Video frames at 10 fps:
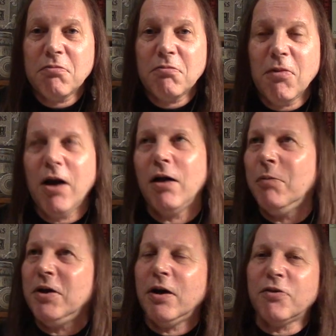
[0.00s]
well, I
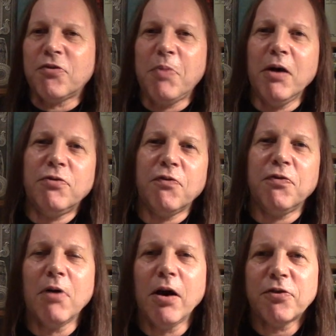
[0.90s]
mean, I suppose
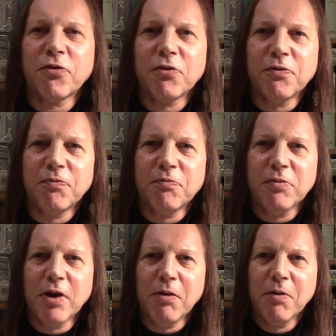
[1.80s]
if you like sort of,
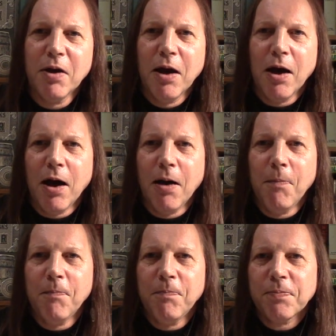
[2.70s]
you know,
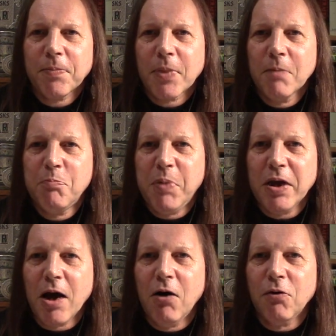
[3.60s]

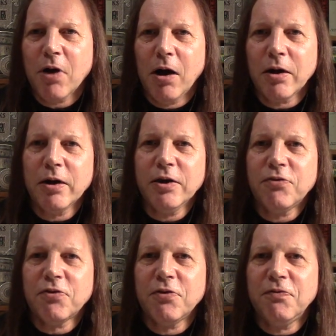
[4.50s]
big old
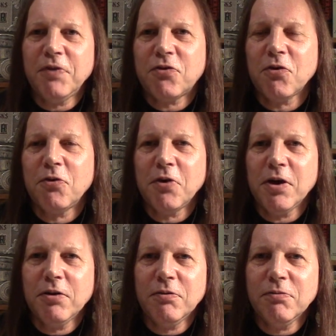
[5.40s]
ugly sort of
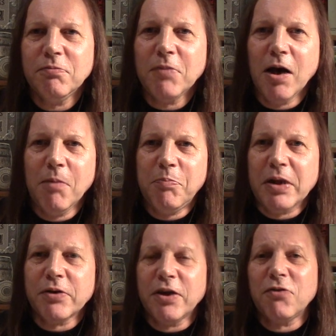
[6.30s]
Victorian
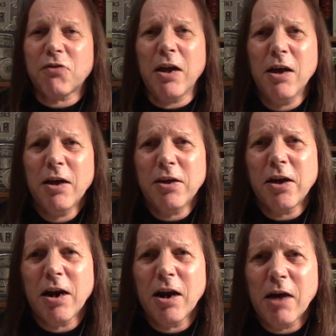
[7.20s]
buildings, then
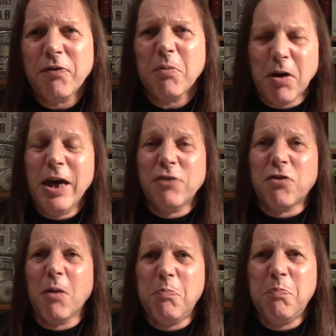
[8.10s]
you're going to love it. But
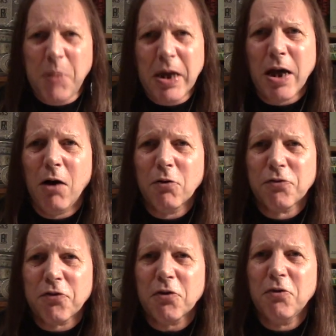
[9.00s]
it's a big
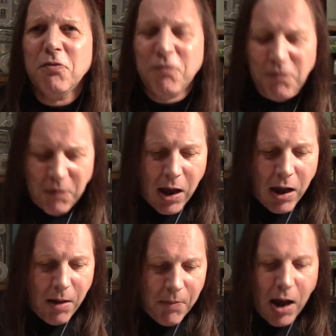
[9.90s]
old sort of
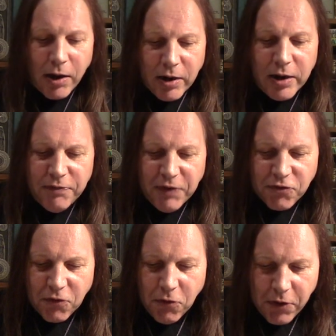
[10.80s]
ugly
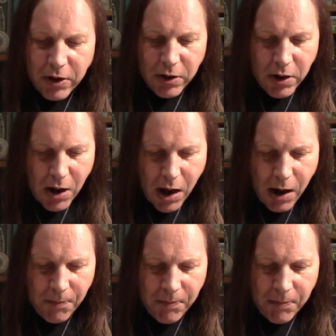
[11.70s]
Victorian
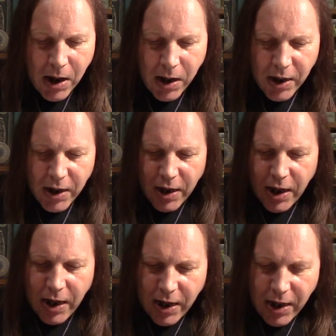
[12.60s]
building.
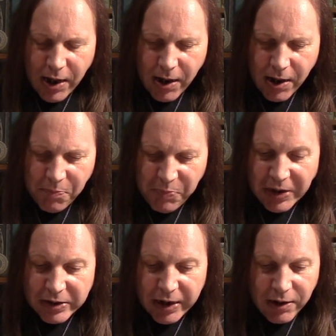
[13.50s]

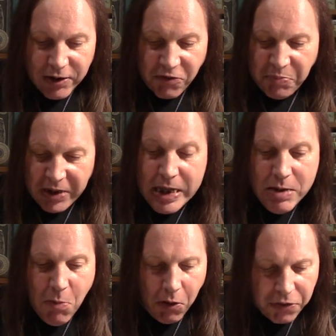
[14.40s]
It's a
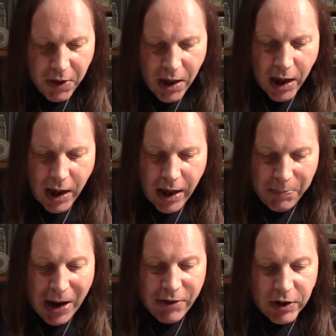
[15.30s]
behemoth.
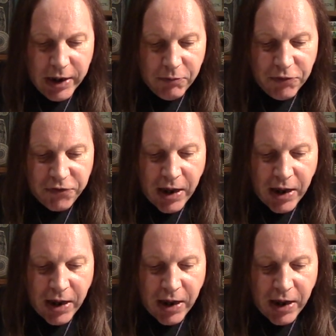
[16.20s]
Apparently it was